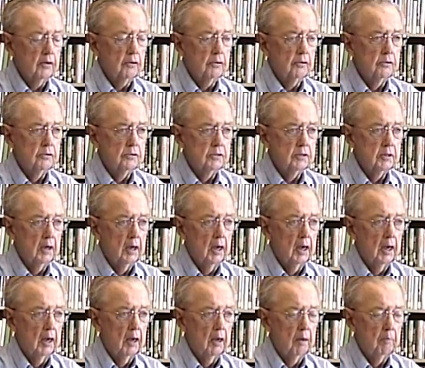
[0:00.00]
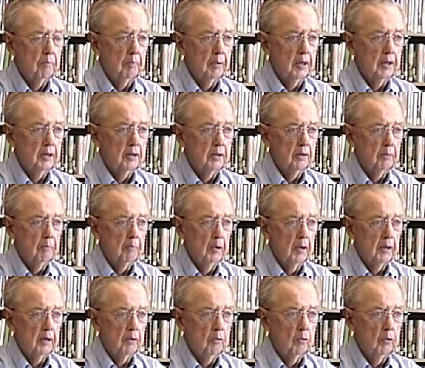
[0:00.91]
crews had been there
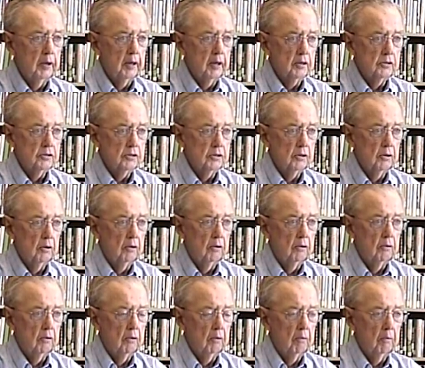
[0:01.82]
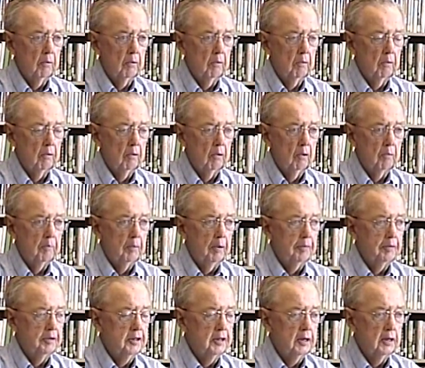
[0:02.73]
about a week or so,
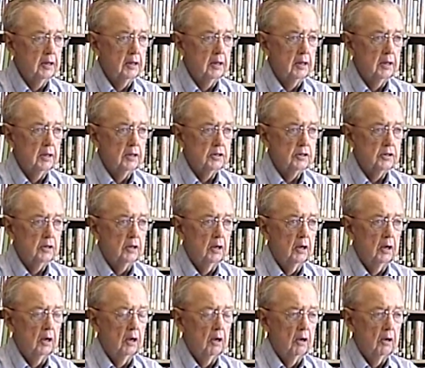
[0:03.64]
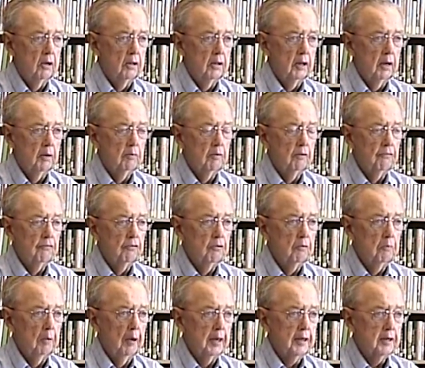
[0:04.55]
maybe 10 days. Then we flew
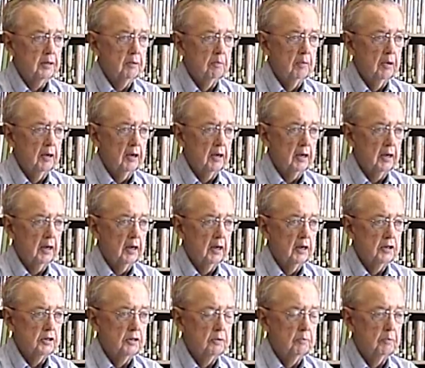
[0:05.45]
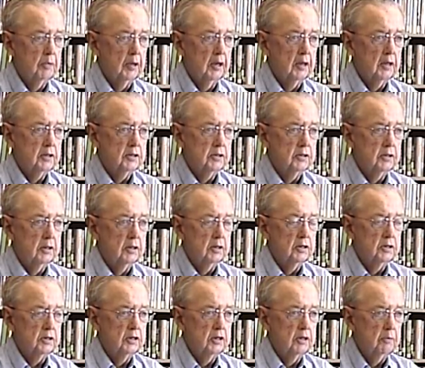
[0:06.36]
back to Marrakesh because the
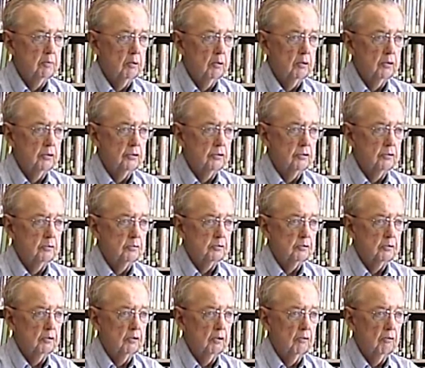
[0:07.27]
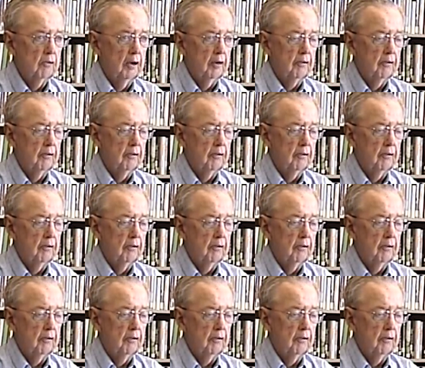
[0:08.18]
seaborne troops were